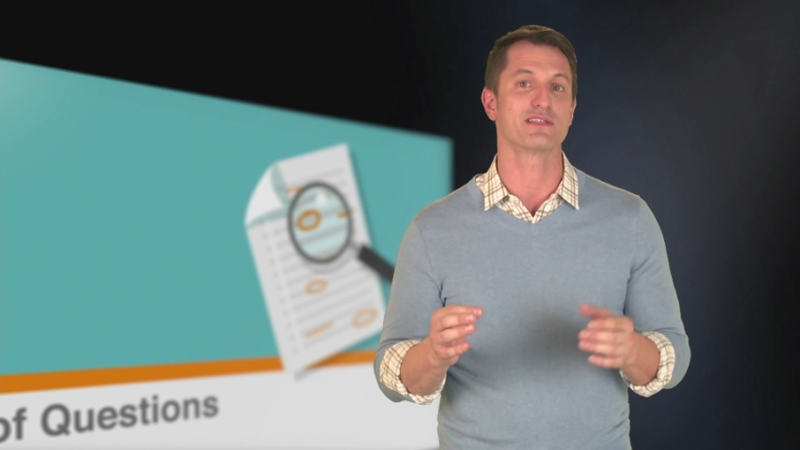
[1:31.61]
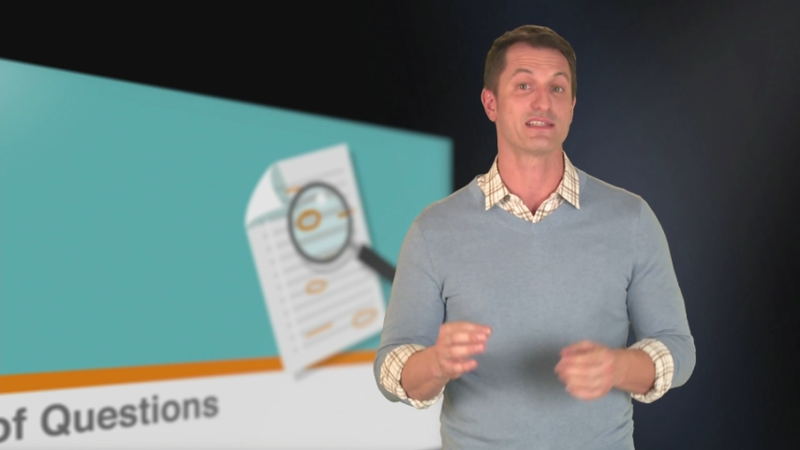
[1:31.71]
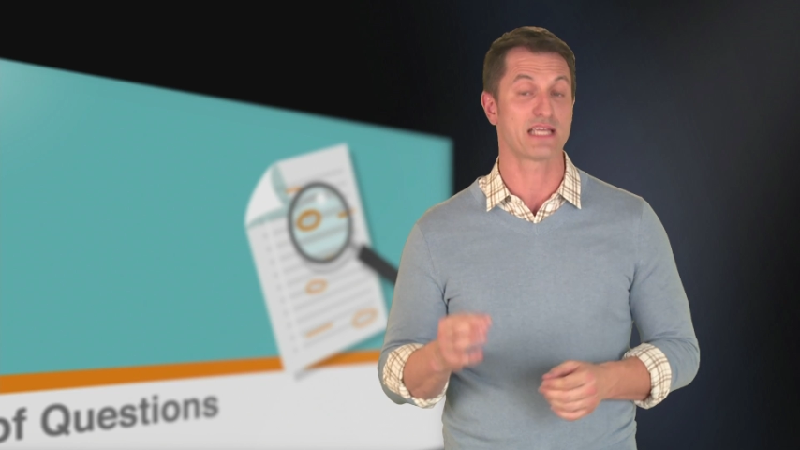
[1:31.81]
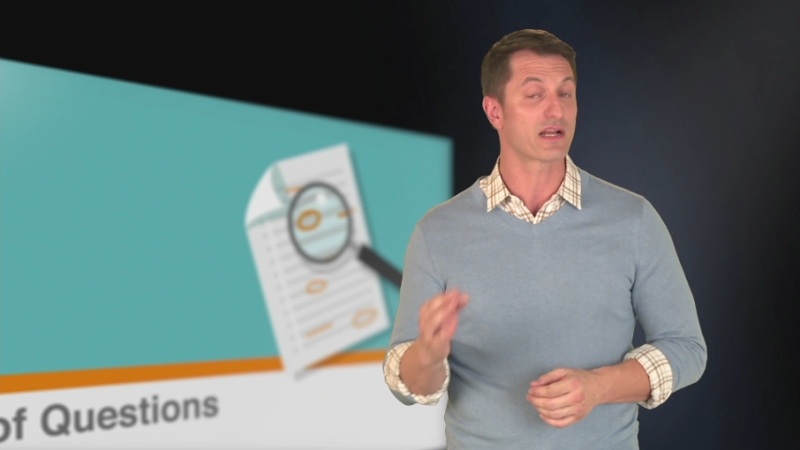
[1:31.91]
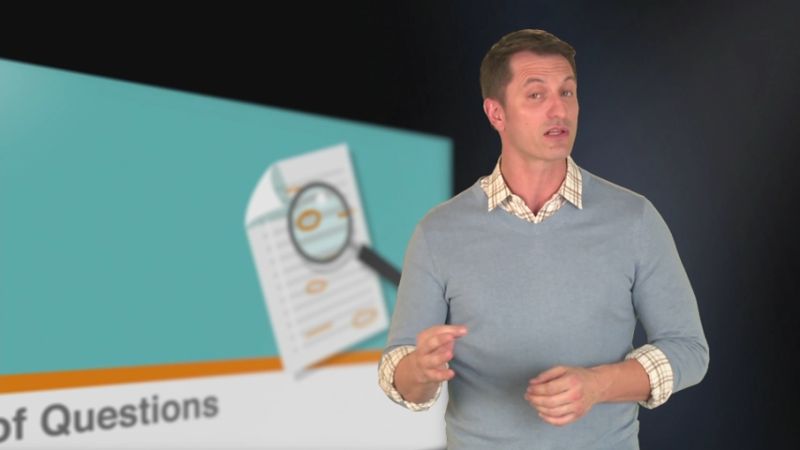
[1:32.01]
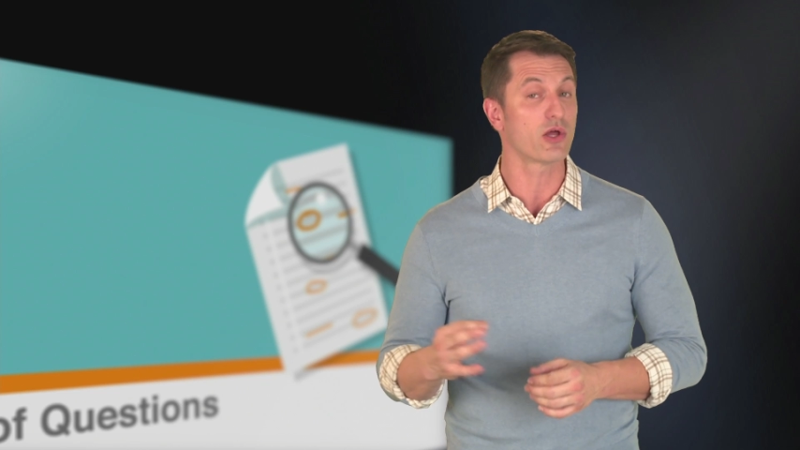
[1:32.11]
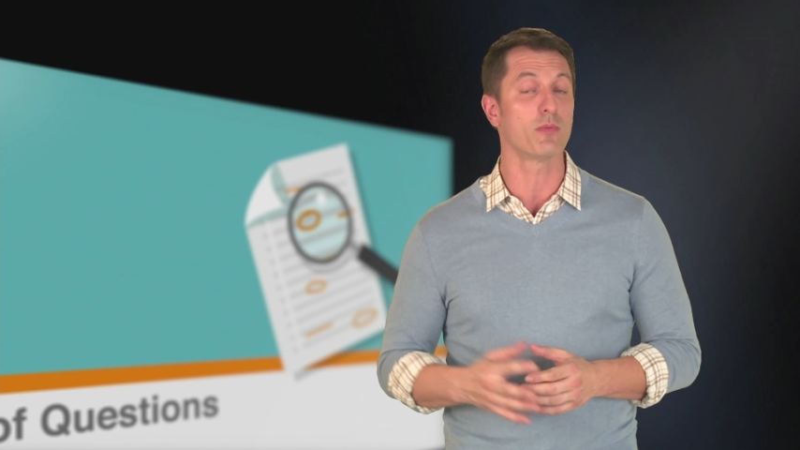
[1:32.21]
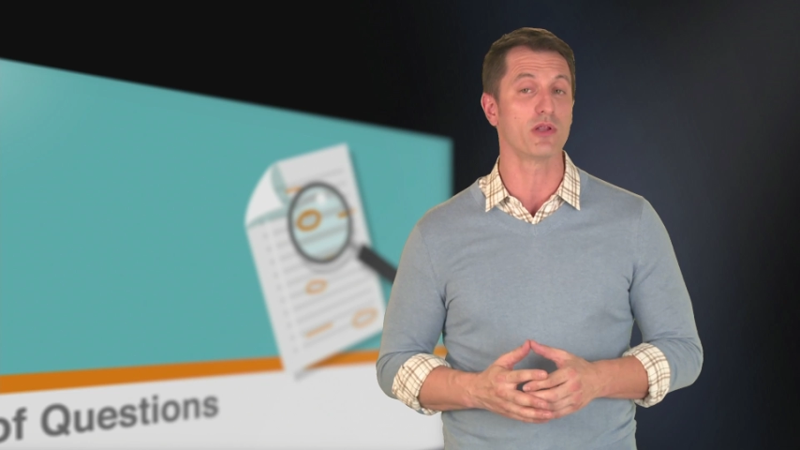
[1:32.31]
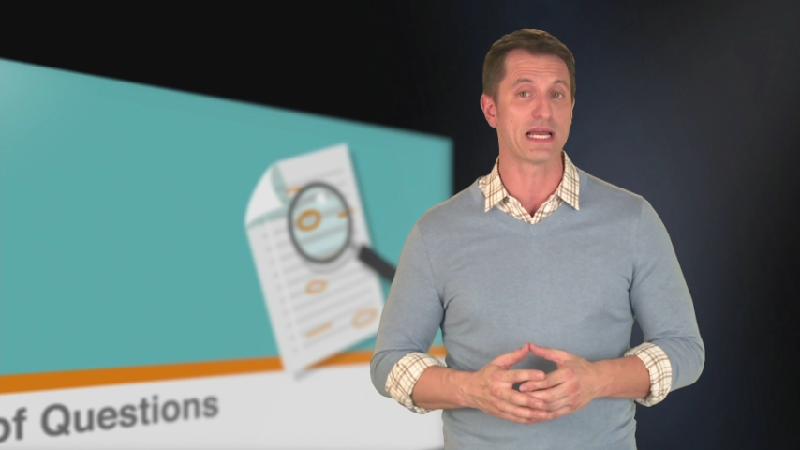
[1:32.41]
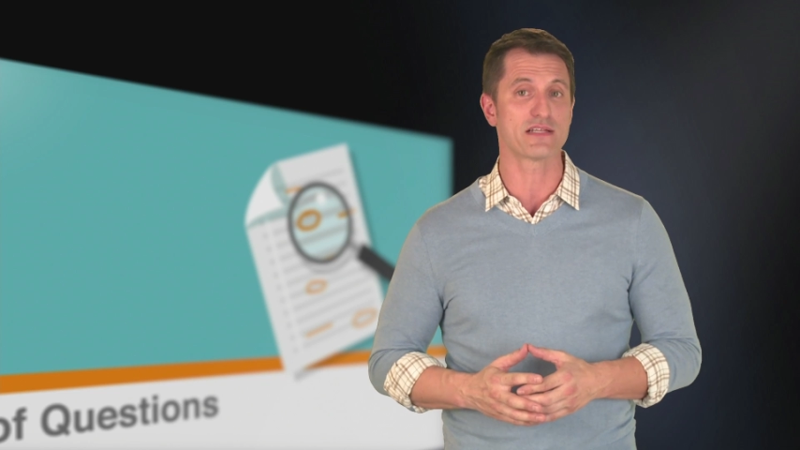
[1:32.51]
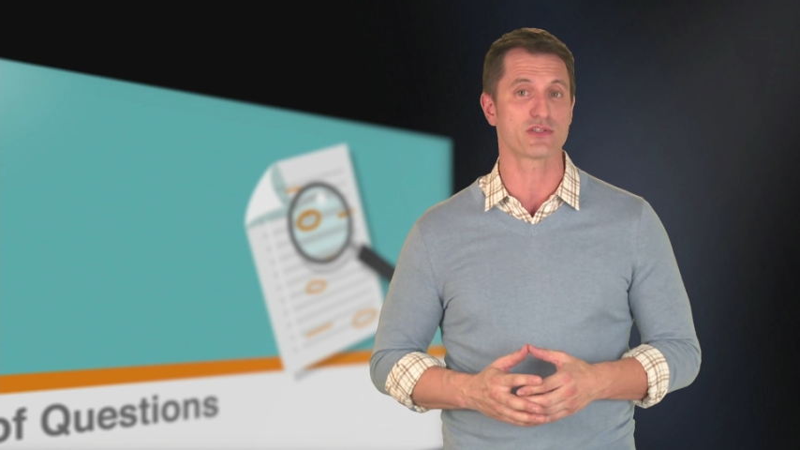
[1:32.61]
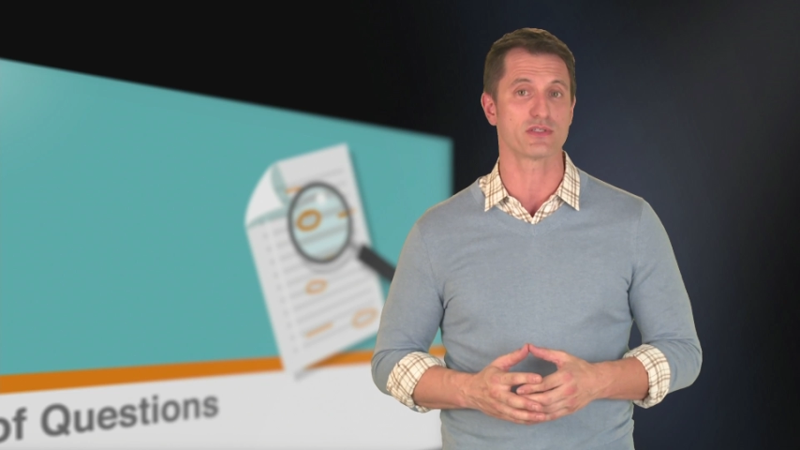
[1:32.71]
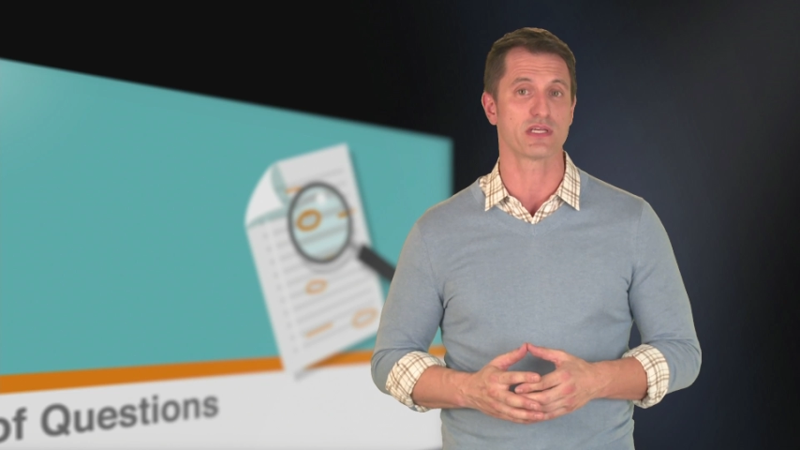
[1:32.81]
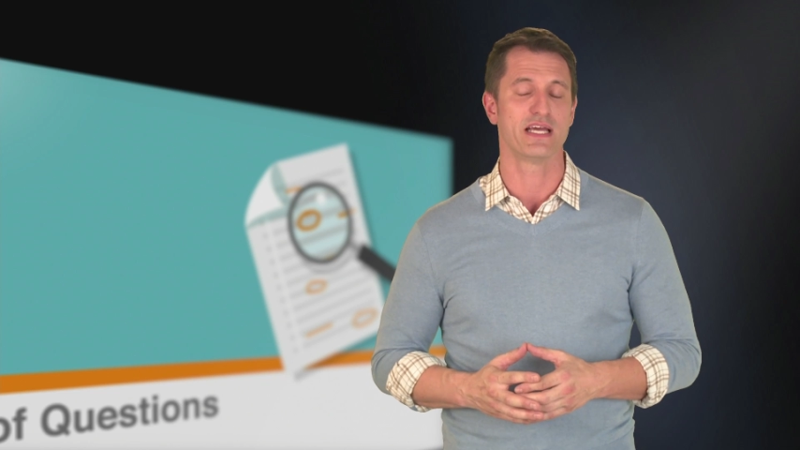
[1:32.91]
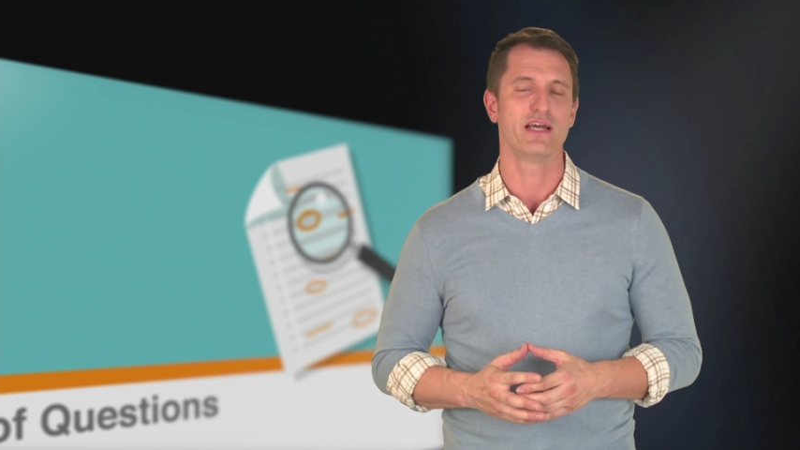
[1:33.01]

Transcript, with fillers: that take global answers.